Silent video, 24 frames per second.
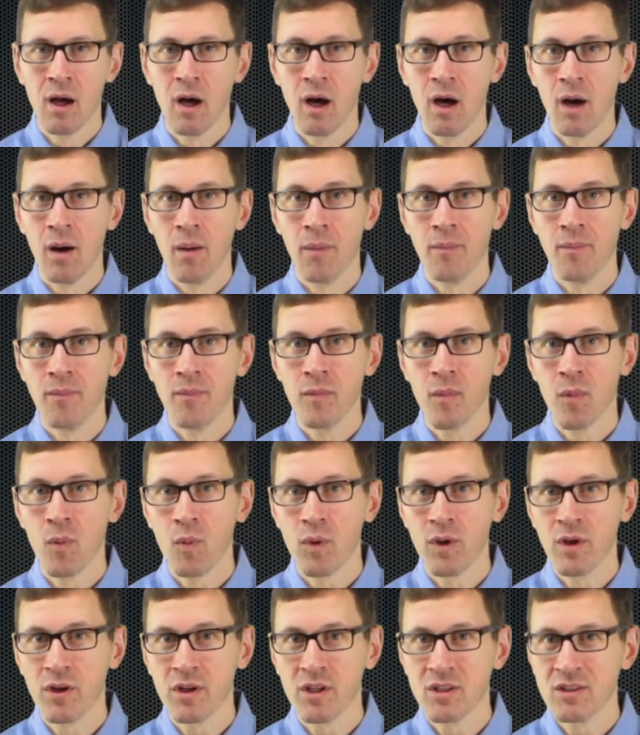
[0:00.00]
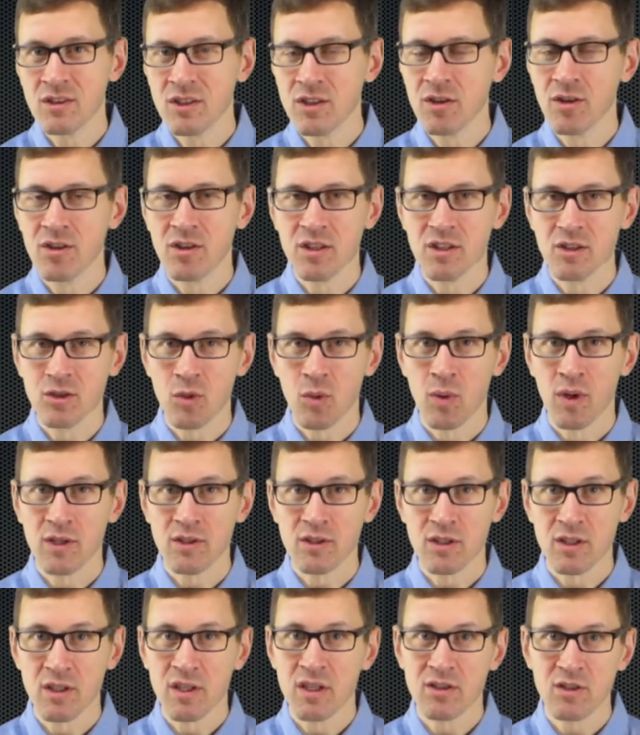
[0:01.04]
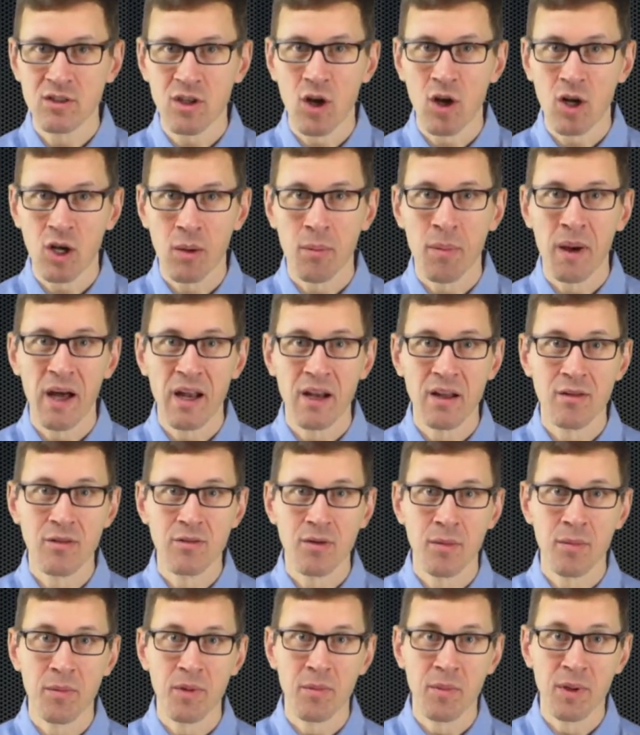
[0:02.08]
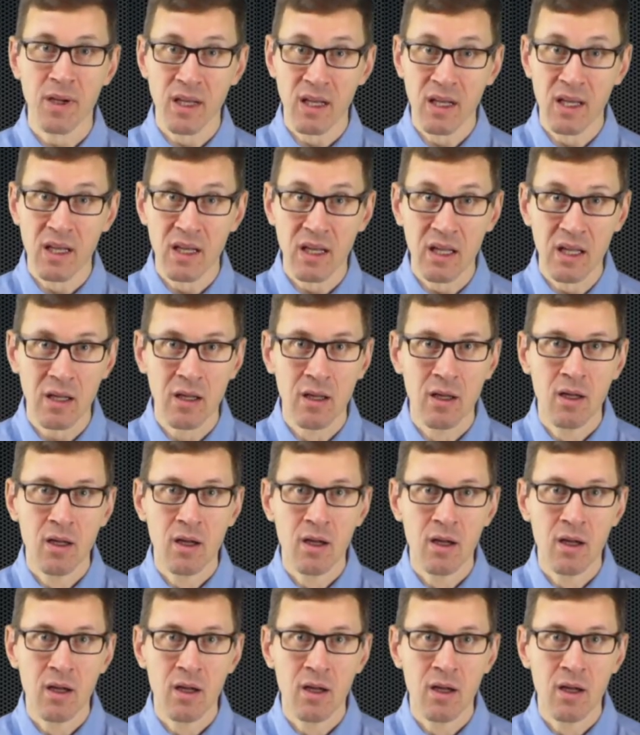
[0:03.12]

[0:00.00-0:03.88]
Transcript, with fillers: Um, when you're considering this question, let's talk about it from the beginning.